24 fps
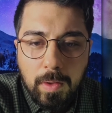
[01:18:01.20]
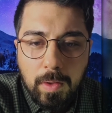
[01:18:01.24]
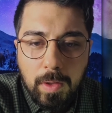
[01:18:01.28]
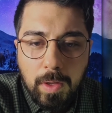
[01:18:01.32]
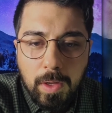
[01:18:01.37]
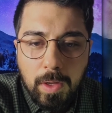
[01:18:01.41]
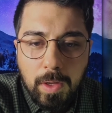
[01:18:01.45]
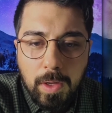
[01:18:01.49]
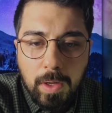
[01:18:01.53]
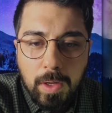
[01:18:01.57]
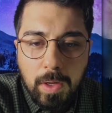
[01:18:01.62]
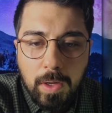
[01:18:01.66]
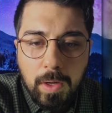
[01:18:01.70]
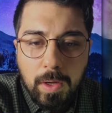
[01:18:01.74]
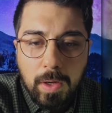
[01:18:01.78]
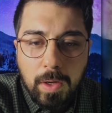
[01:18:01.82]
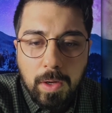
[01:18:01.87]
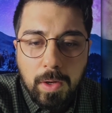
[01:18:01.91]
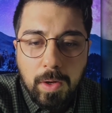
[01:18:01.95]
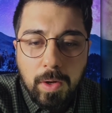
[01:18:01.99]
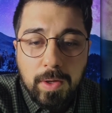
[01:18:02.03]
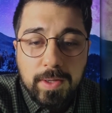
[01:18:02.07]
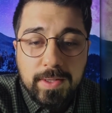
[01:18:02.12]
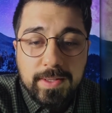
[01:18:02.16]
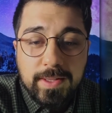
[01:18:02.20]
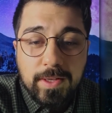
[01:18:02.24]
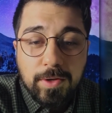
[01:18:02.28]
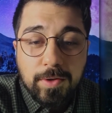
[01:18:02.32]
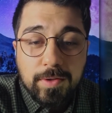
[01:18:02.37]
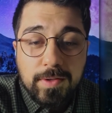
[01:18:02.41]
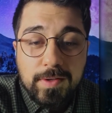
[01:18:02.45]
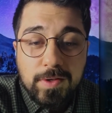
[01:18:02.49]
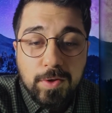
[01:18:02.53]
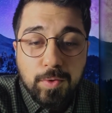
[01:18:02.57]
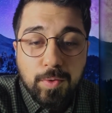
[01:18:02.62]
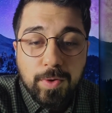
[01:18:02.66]

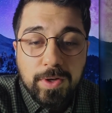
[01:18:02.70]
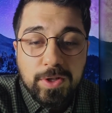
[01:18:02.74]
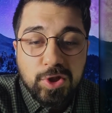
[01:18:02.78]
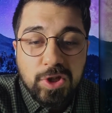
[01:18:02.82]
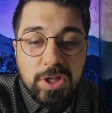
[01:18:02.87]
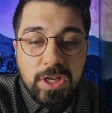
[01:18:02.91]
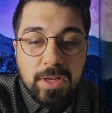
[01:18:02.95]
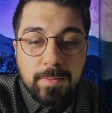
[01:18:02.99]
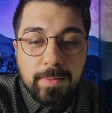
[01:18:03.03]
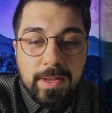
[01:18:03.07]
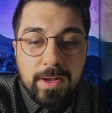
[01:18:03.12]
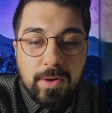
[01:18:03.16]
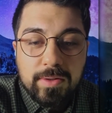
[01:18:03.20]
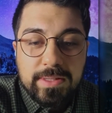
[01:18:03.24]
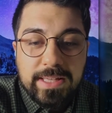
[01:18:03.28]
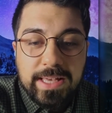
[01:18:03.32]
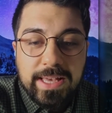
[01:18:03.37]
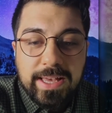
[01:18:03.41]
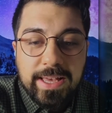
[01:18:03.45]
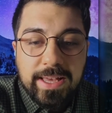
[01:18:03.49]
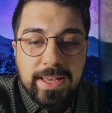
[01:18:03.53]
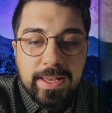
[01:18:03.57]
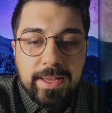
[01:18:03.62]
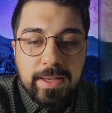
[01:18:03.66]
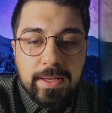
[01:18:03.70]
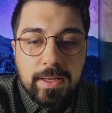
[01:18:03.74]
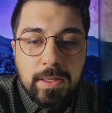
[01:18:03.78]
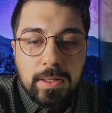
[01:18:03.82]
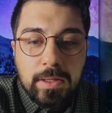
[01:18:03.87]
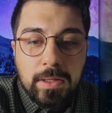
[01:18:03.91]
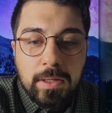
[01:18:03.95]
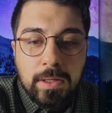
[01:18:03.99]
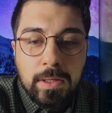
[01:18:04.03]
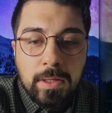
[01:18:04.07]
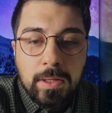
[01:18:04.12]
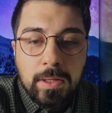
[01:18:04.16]
The question about hell,